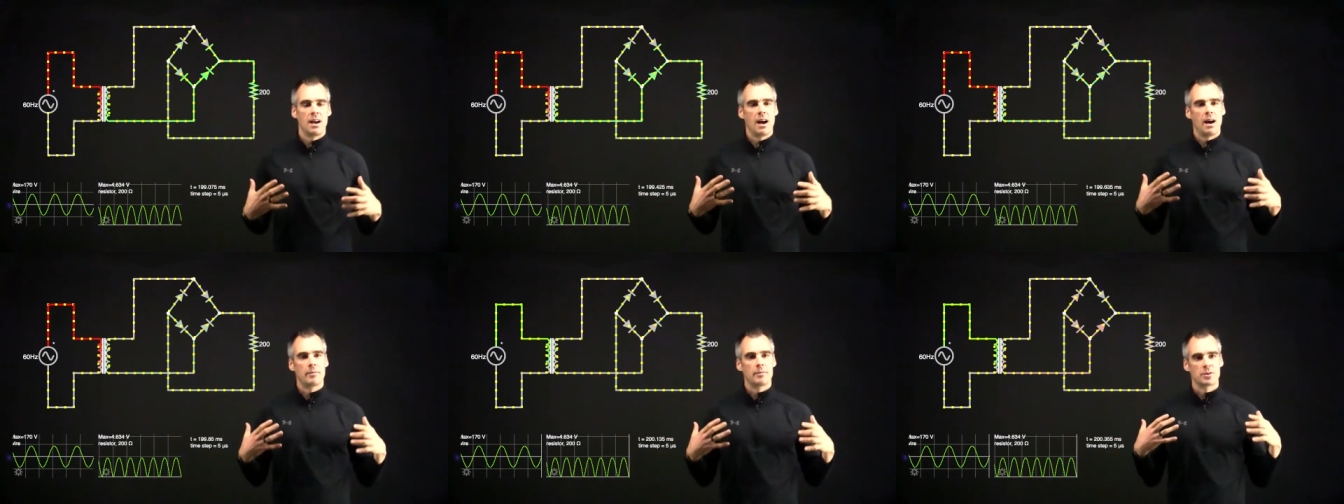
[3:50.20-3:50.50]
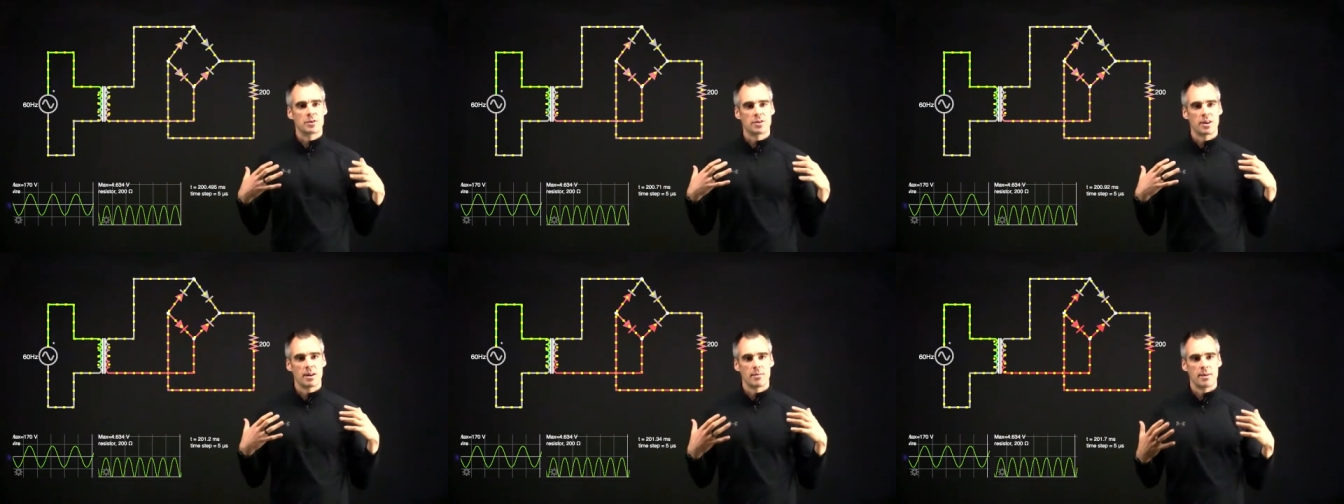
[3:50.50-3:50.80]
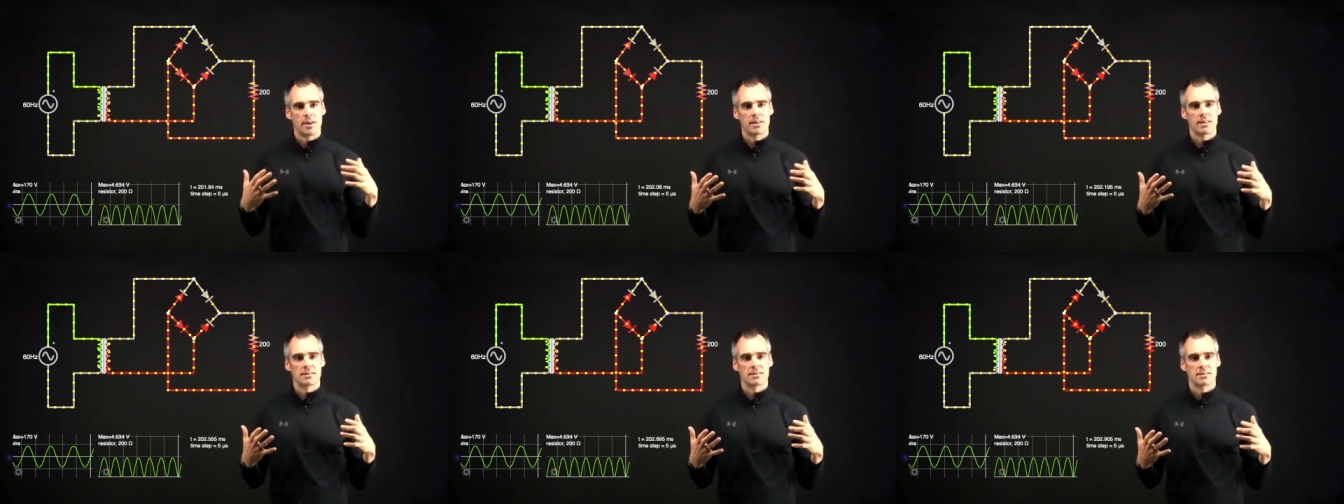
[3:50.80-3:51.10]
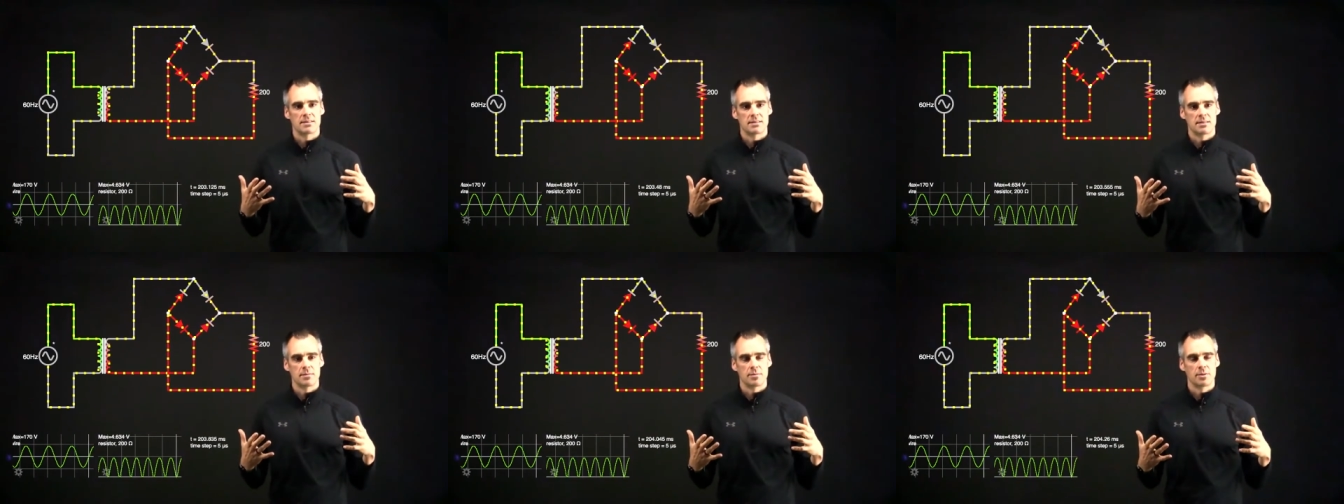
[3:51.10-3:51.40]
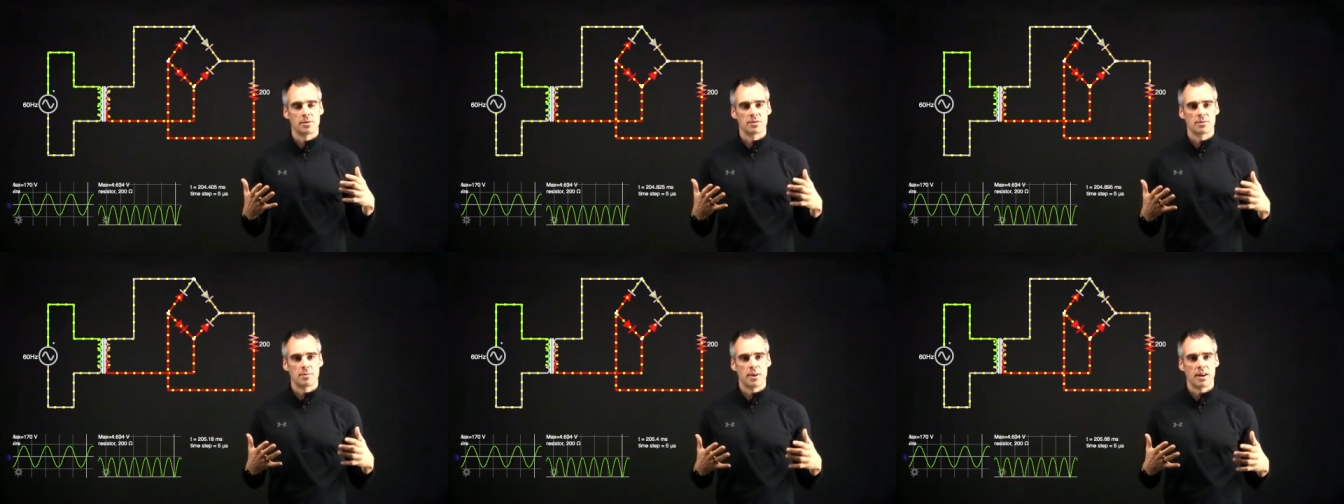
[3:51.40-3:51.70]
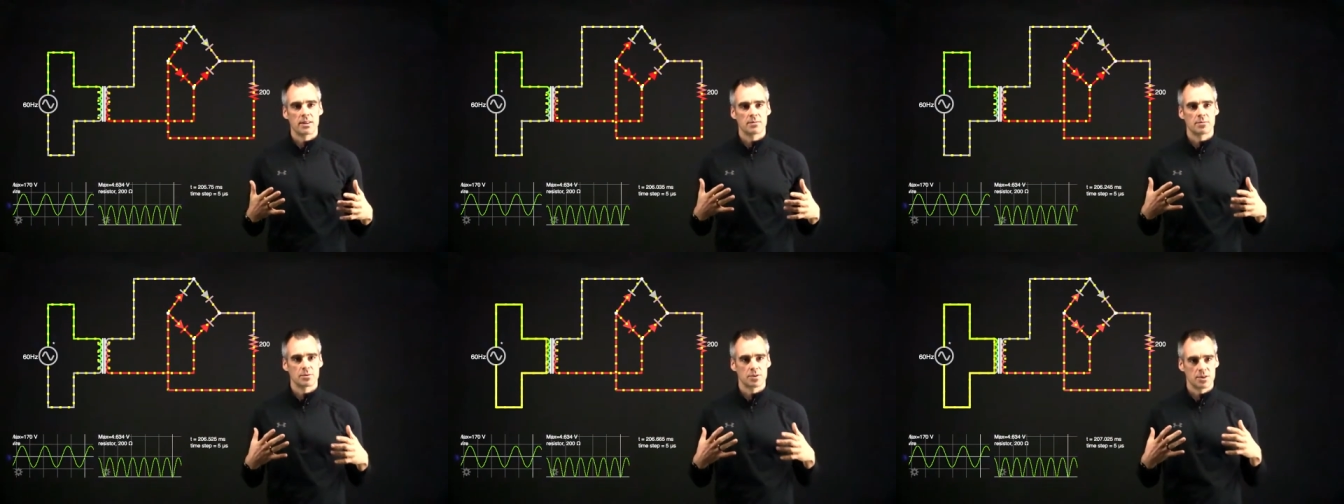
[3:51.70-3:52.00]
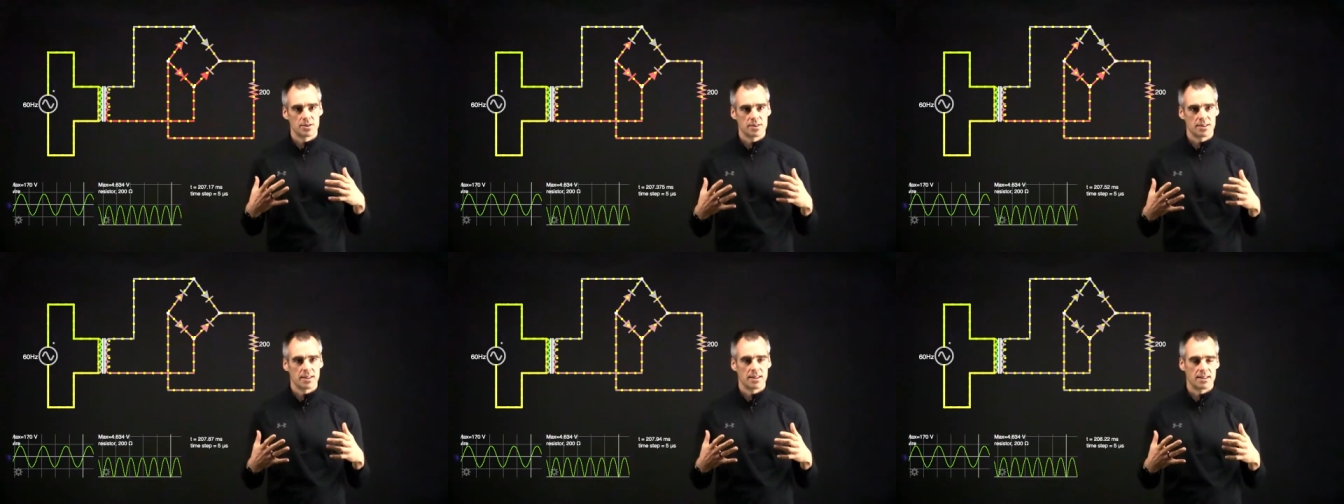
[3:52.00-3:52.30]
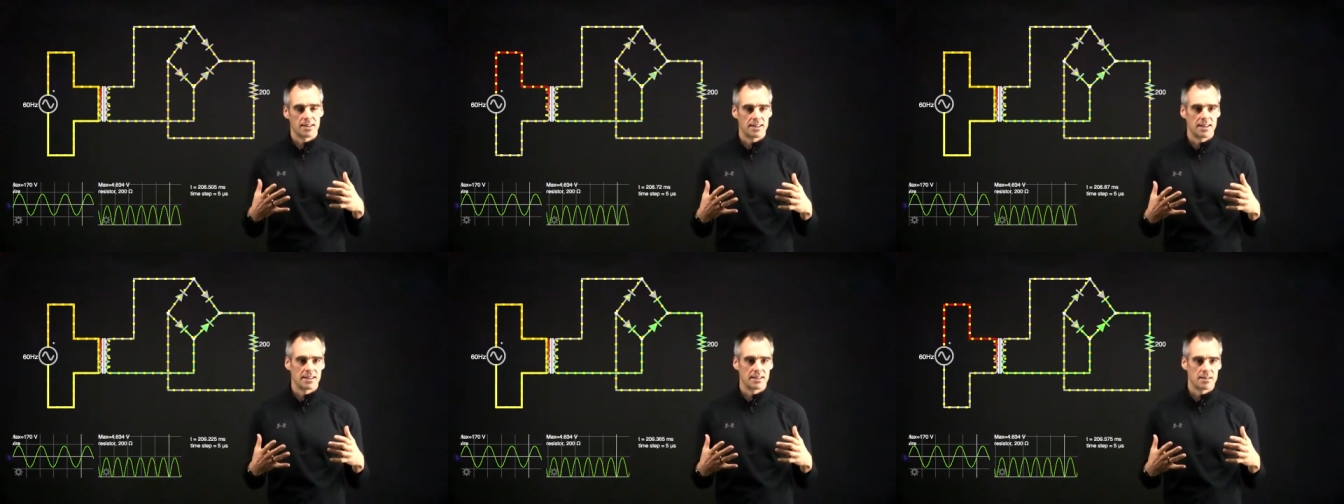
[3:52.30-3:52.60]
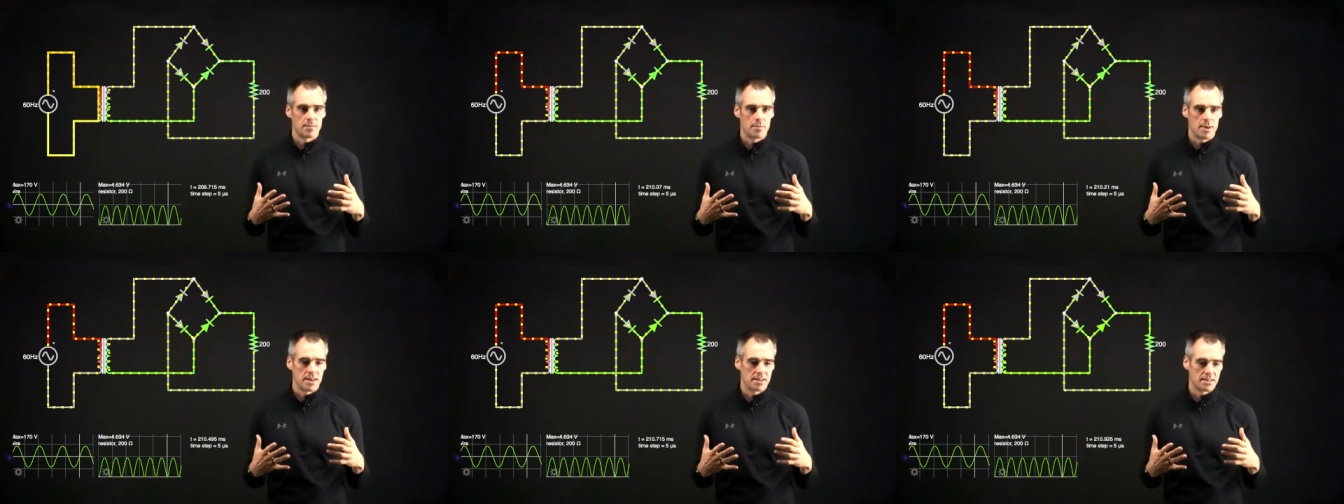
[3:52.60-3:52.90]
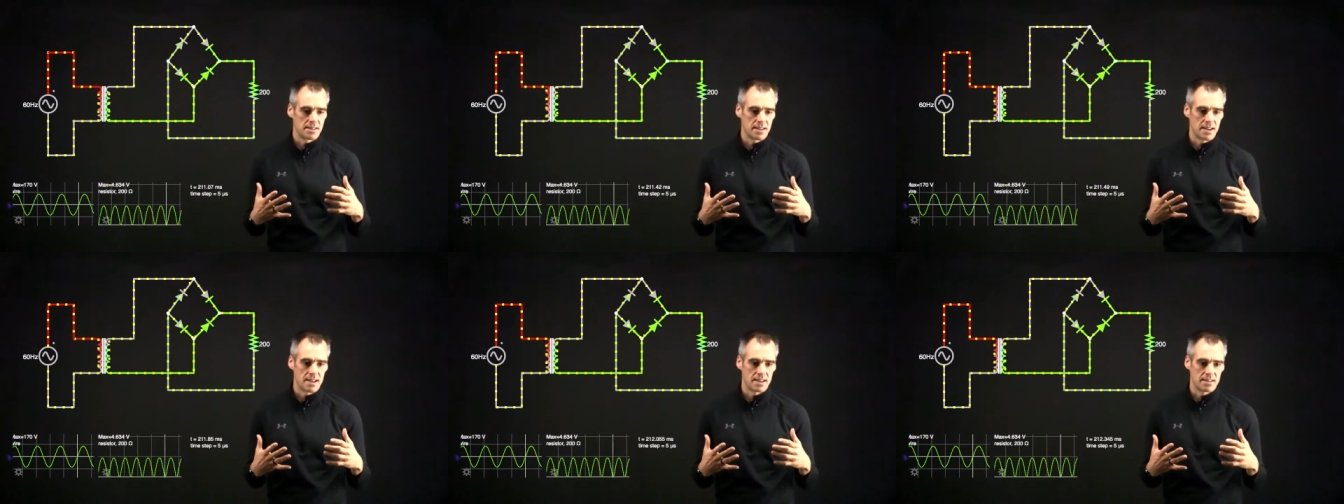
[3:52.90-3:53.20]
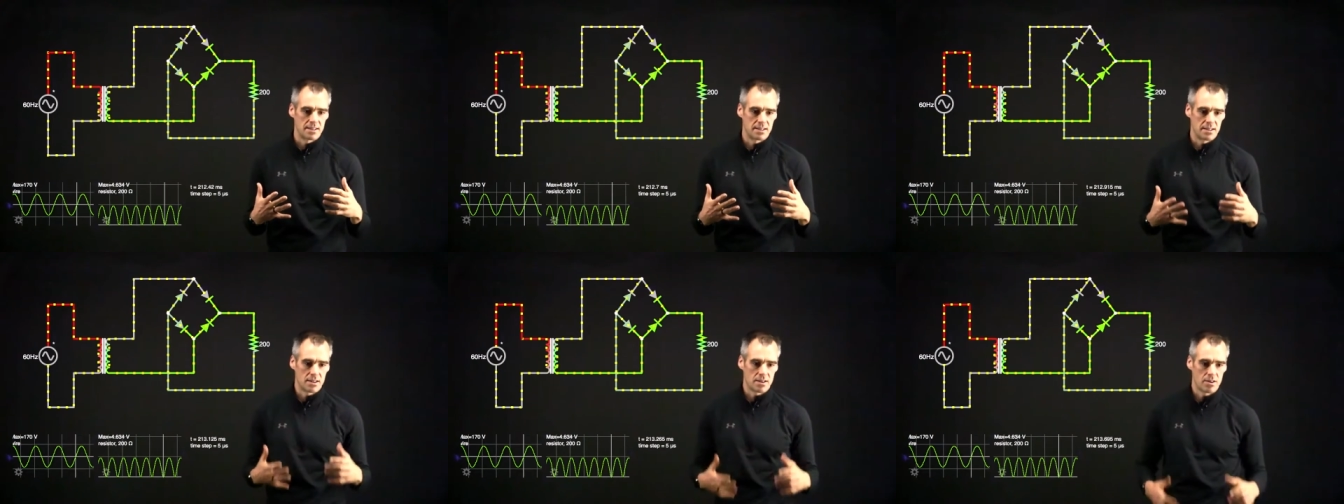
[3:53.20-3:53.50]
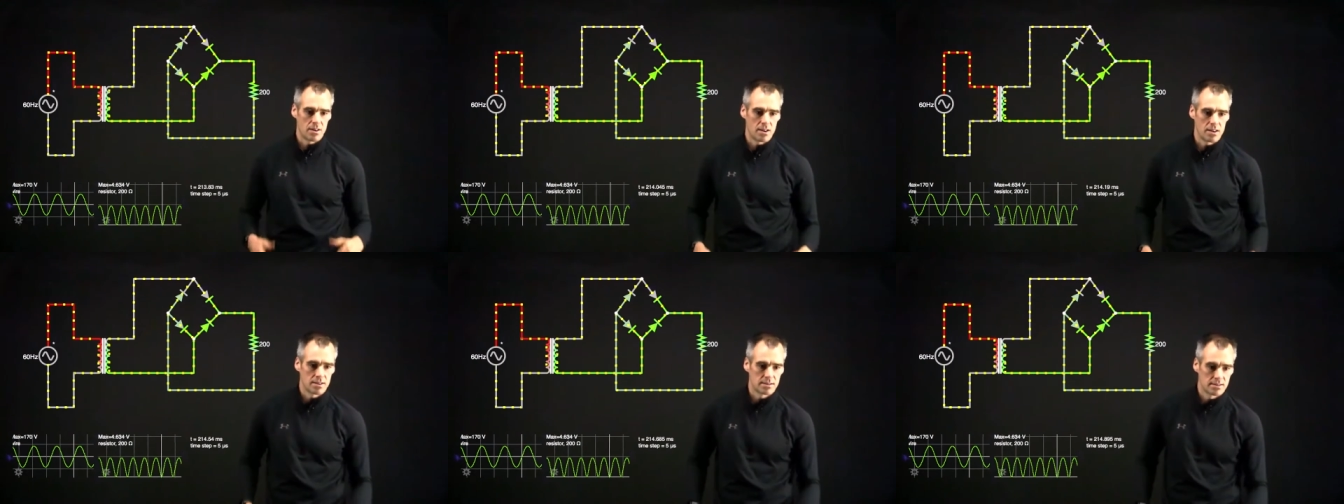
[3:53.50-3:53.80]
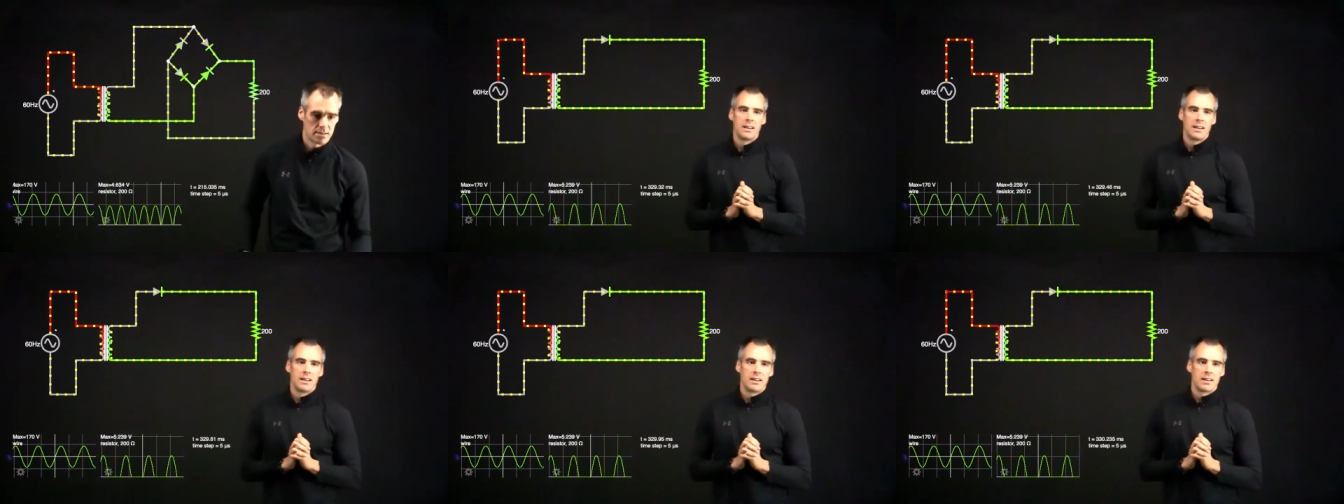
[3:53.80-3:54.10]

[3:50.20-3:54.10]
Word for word: just trying to make this as simple as possible just to get the basic idea across.